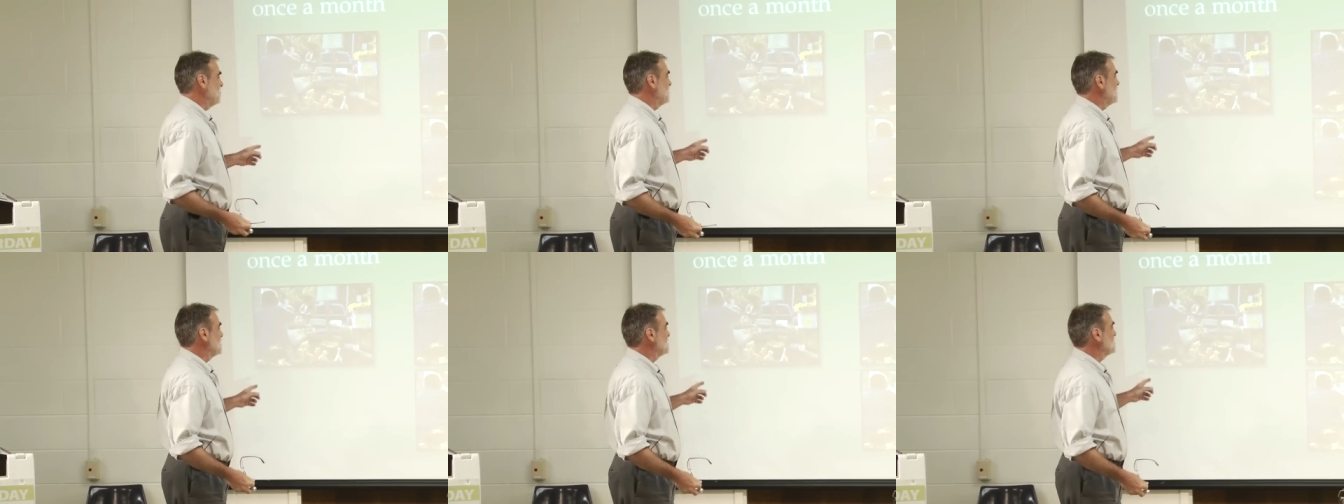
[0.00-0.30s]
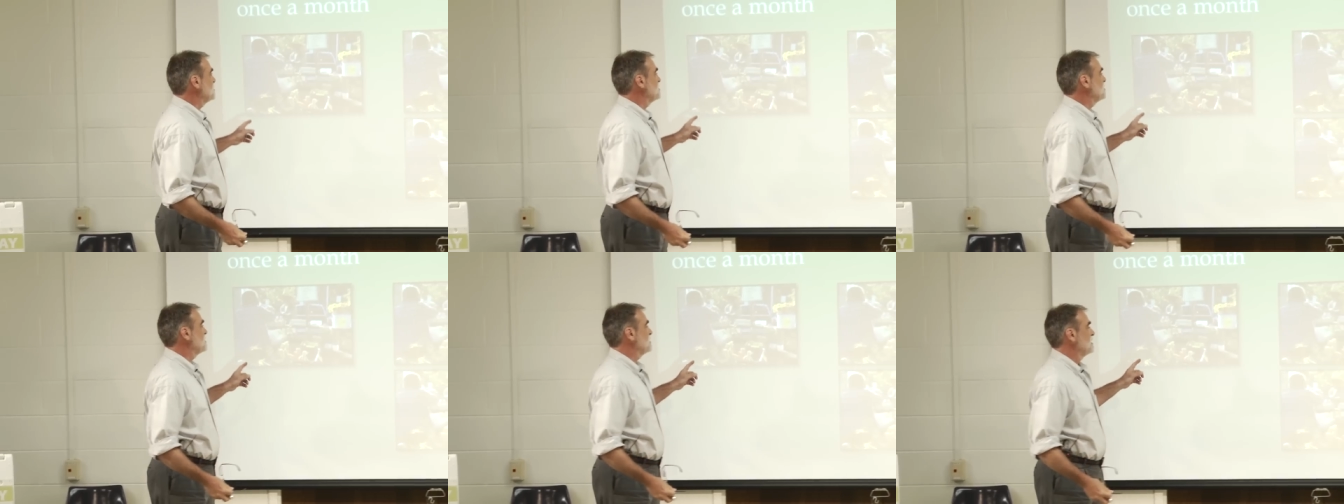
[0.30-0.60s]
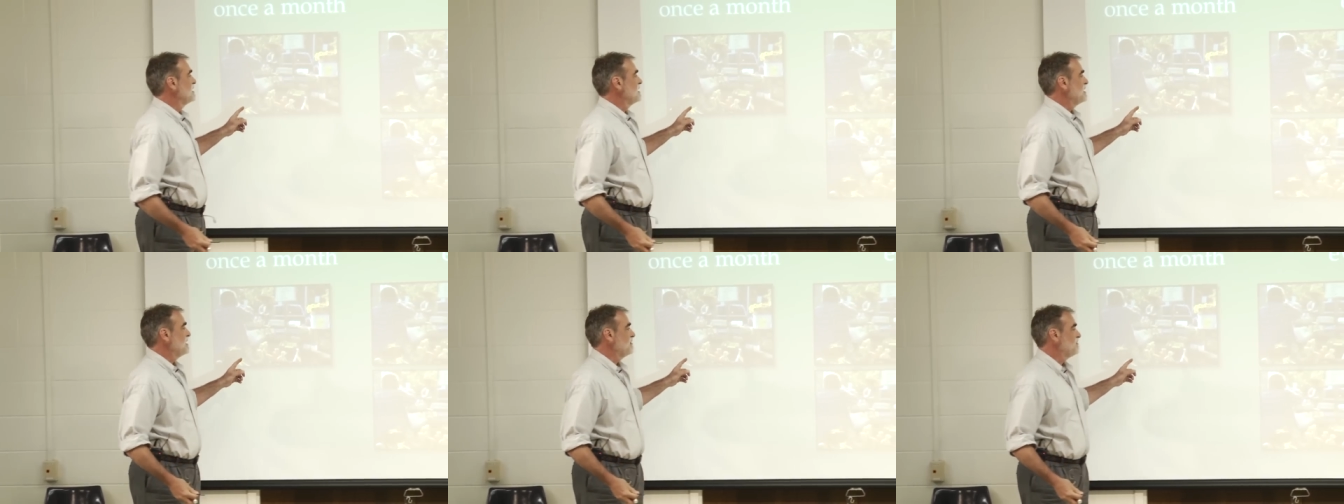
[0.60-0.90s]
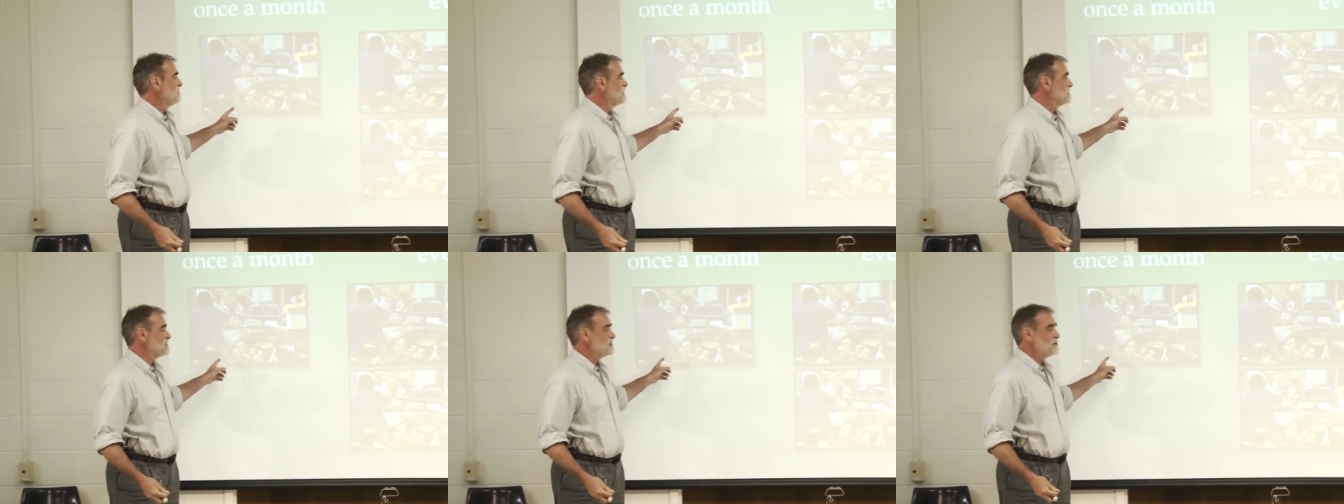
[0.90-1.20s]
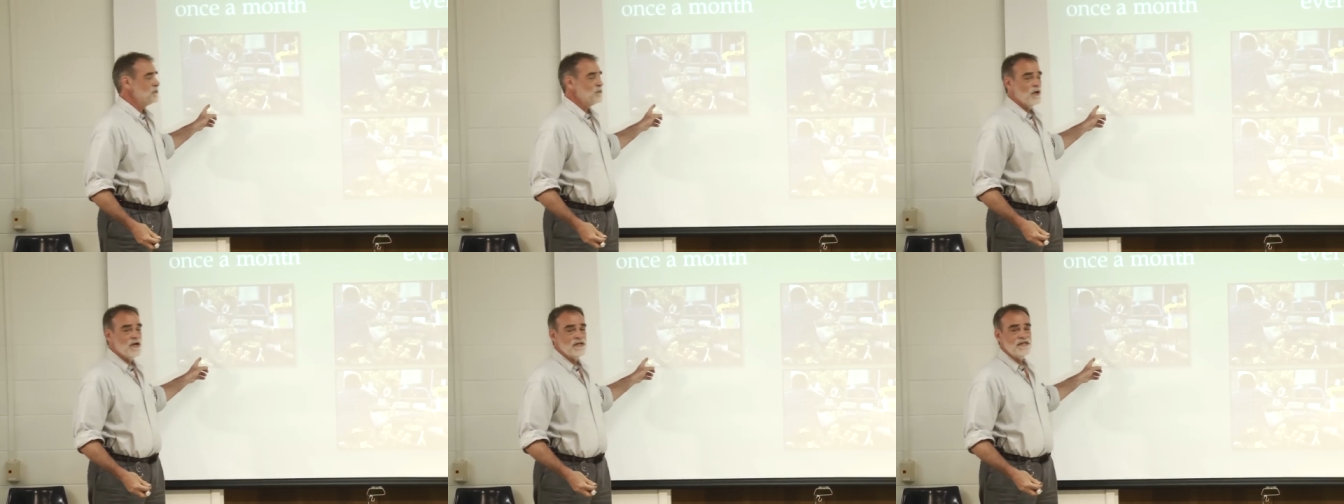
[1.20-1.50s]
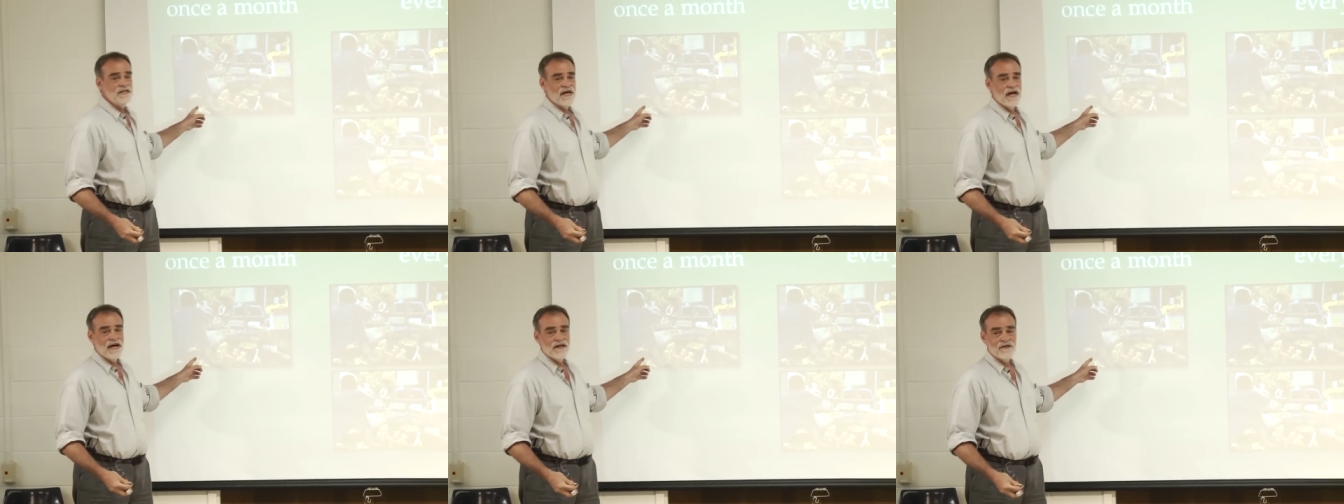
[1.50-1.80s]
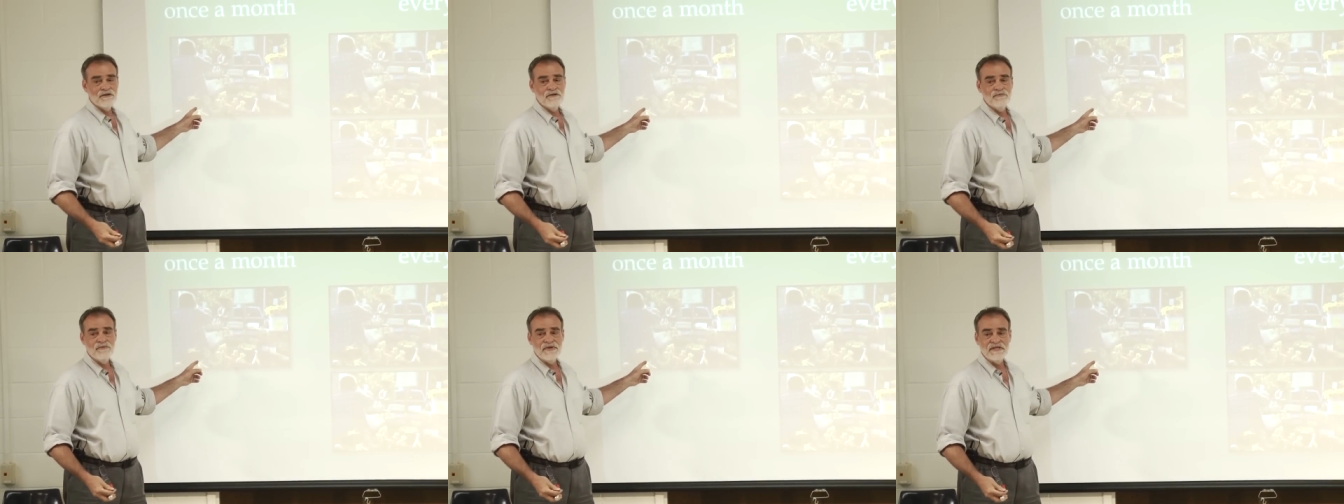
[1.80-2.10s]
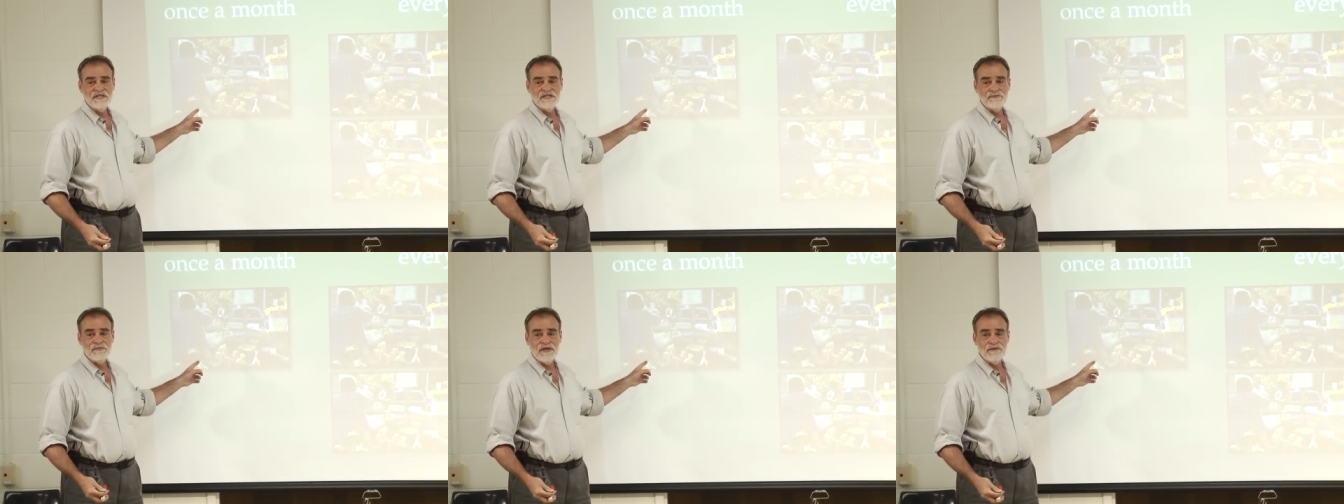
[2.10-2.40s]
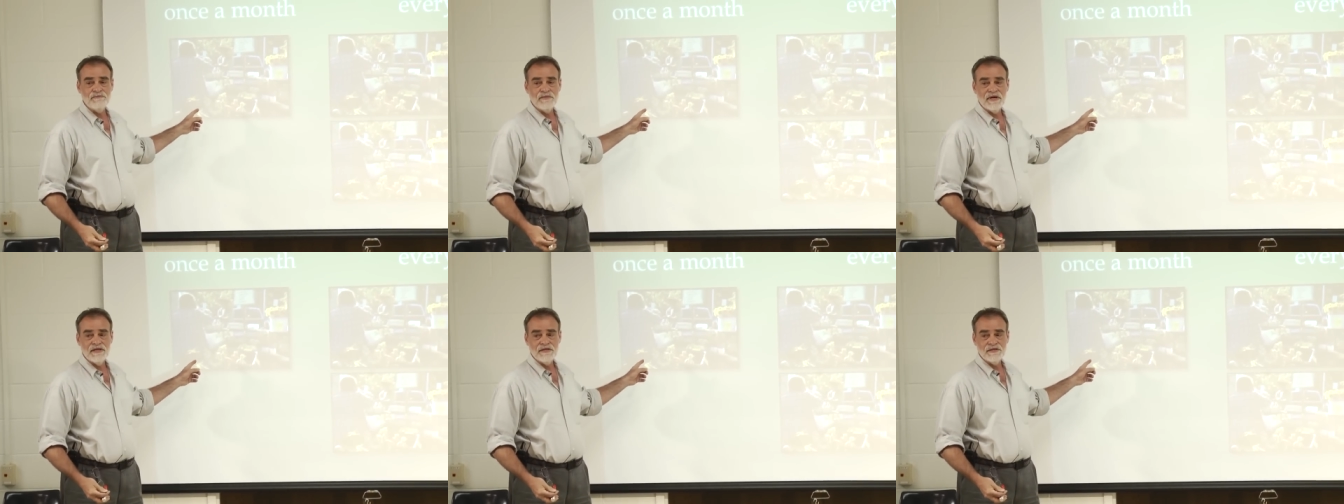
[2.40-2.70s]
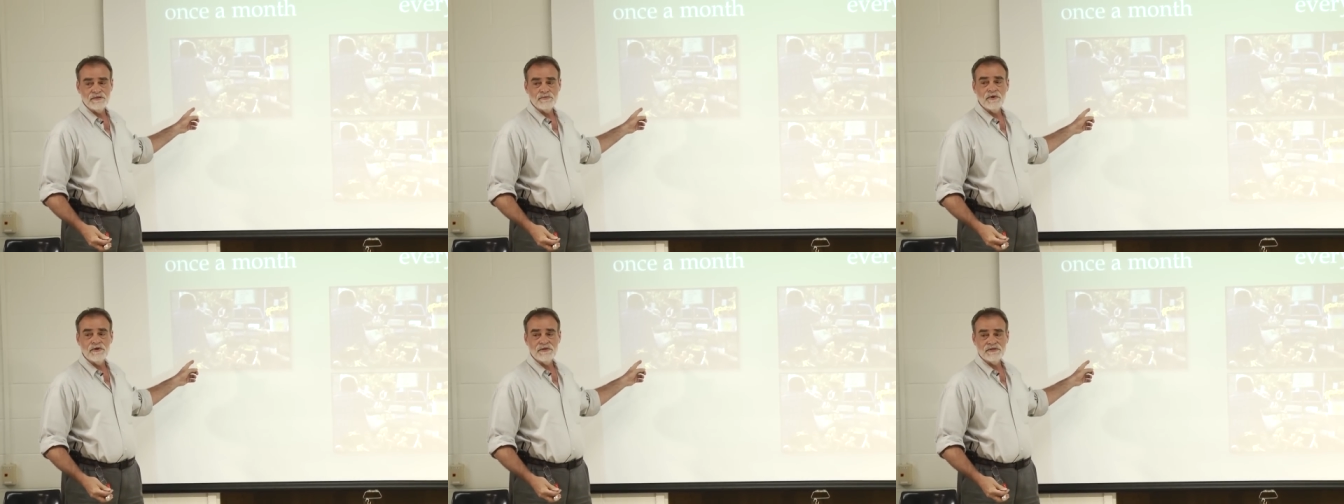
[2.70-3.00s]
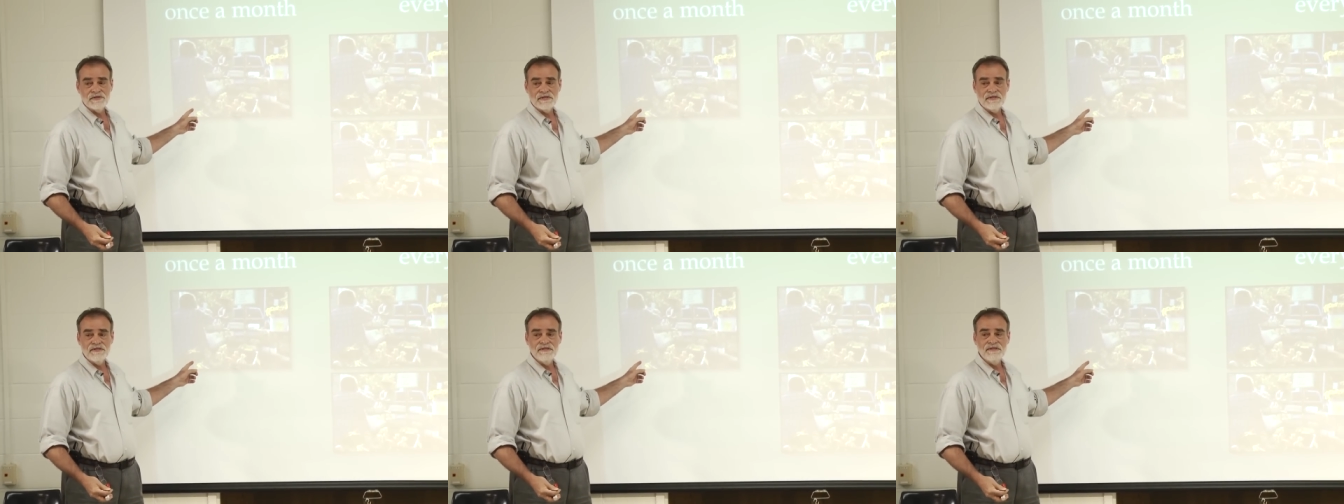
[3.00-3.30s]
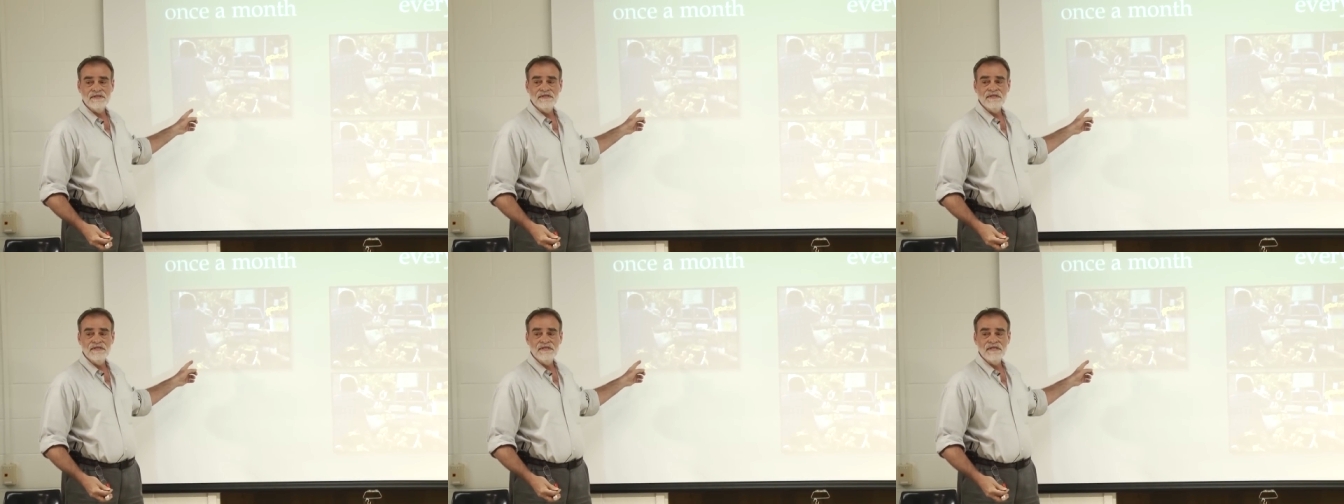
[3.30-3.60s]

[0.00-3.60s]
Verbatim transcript: if this is, if this is $1 being spent by this person,